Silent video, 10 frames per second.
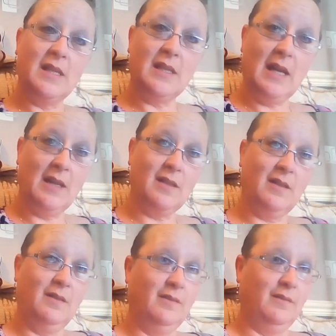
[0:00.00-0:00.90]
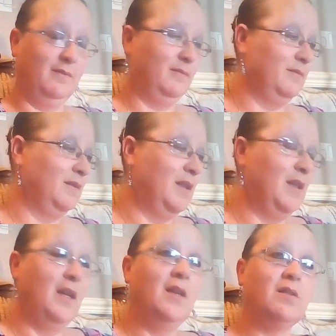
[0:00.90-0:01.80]
that's that.
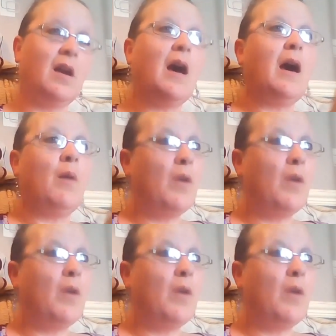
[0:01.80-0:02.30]
So